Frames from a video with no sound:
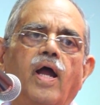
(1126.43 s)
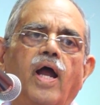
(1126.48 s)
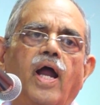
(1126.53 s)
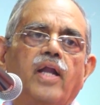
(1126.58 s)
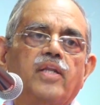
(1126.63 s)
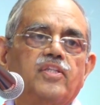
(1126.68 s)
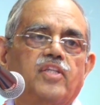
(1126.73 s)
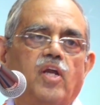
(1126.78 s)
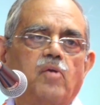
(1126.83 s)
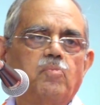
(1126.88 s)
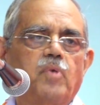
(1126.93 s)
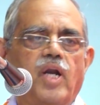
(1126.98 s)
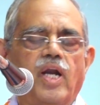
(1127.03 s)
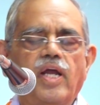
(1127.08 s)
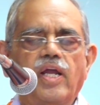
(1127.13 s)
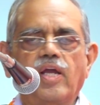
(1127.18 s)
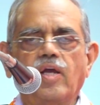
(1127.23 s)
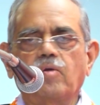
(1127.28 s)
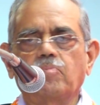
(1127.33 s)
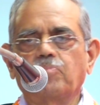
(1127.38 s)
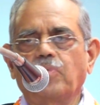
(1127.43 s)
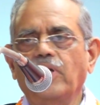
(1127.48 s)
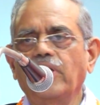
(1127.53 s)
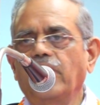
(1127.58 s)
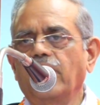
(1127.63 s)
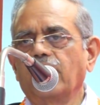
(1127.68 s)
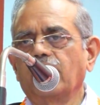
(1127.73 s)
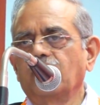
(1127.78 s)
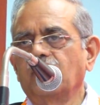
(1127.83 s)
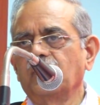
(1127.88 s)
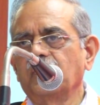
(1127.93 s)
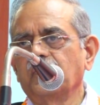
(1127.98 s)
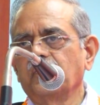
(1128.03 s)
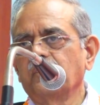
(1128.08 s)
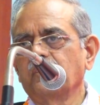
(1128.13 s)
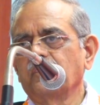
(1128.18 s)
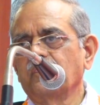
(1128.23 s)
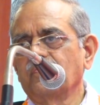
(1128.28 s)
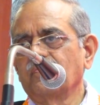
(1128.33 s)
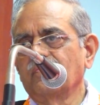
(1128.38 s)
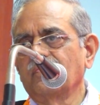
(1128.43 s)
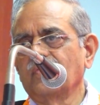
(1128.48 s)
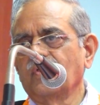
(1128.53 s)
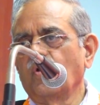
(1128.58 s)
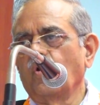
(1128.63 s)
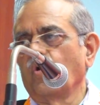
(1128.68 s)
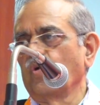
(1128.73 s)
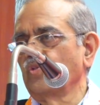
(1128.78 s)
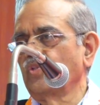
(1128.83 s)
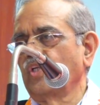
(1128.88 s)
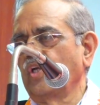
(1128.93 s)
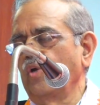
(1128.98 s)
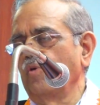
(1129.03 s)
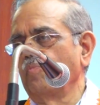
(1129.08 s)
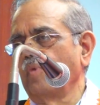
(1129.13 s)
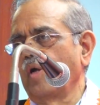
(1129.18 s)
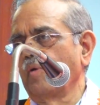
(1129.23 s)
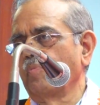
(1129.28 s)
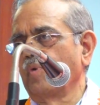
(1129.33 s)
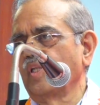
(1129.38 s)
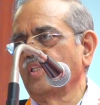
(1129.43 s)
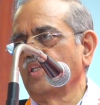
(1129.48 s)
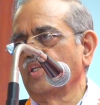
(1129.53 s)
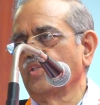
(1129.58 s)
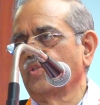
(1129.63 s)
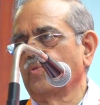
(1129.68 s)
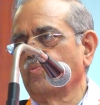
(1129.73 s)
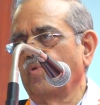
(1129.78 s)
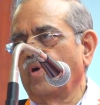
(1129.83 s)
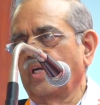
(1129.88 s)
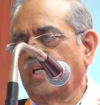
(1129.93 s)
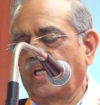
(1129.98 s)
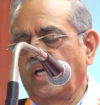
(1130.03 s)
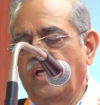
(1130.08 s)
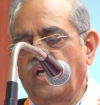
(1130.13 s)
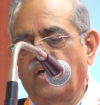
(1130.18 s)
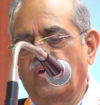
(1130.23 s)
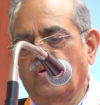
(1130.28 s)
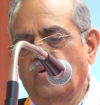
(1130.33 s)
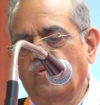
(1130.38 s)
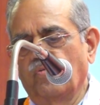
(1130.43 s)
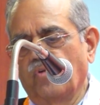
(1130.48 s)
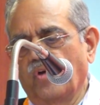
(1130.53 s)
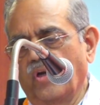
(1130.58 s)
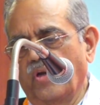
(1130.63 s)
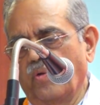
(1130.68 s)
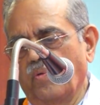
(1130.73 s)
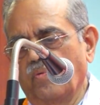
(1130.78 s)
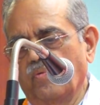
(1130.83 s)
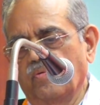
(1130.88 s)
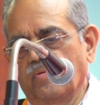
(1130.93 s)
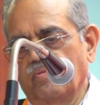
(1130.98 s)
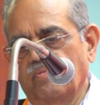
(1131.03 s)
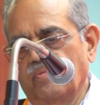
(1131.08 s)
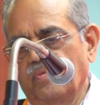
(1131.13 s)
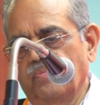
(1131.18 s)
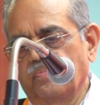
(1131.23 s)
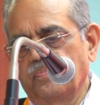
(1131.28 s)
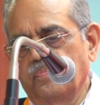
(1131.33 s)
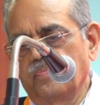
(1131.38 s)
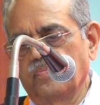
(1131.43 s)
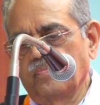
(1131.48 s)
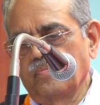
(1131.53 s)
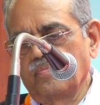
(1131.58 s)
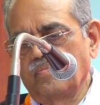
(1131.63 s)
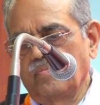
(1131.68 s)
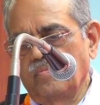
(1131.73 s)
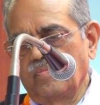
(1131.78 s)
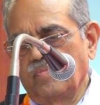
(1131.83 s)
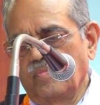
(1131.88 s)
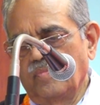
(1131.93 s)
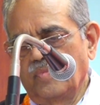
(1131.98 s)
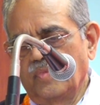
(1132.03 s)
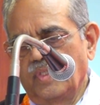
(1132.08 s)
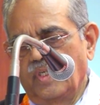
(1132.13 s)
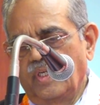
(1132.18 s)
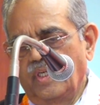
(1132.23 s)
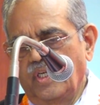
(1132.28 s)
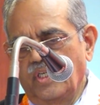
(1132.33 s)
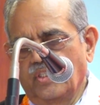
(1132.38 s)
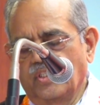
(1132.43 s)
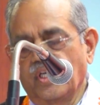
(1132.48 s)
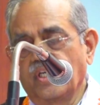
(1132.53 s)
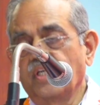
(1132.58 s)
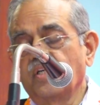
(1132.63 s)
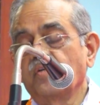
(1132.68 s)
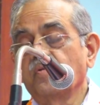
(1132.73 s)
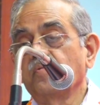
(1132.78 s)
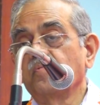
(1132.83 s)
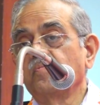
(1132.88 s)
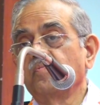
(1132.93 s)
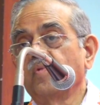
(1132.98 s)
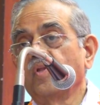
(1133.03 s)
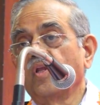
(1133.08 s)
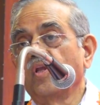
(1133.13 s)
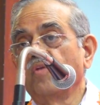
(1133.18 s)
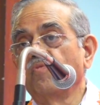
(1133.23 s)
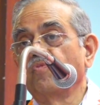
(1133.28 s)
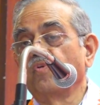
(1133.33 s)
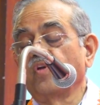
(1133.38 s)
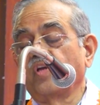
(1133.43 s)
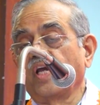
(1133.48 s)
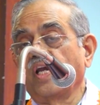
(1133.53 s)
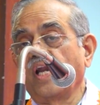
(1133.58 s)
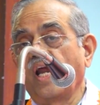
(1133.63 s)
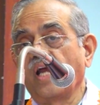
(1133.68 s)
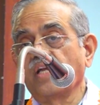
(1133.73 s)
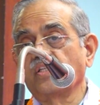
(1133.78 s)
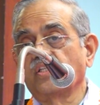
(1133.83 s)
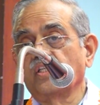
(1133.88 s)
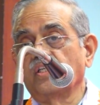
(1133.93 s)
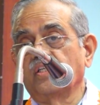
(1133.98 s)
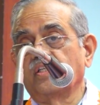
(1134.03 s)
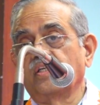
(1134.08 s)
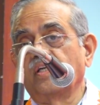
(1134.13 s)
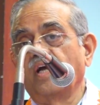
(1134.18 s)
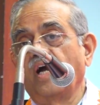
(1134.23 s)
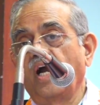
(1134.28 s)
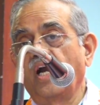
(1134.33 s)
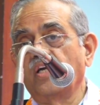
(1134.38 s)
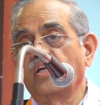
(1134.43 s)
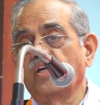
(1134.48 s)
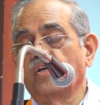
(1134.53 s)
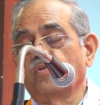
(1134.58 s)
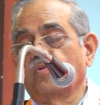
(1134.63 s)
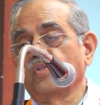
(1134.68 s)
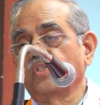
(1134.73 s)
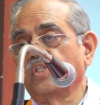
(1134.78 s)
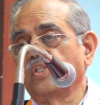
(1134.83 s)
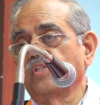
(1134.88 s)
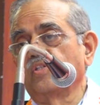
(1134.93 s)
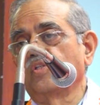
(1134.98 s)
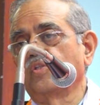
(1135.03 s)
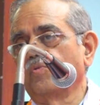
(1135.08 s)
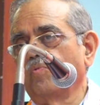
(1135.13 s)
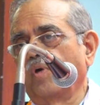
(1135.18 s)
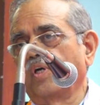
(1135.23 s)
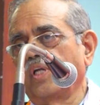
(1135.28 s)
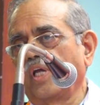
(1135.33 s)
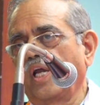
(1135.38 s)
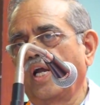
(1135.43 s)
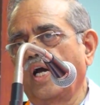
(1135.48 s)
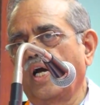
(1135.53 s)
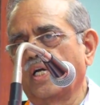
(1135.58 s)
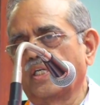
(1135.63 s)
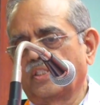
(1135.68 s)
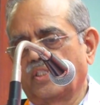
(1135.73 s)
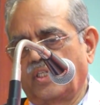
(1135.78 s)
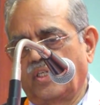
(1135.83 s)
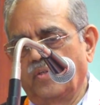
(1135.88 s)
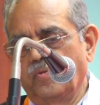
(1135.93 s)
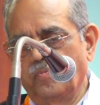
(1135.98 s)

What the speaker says: And Dharmaraya pleaded, "Oh, save my brothers, what can I do for you?" He said, "If you can answer 100 questions what I ask,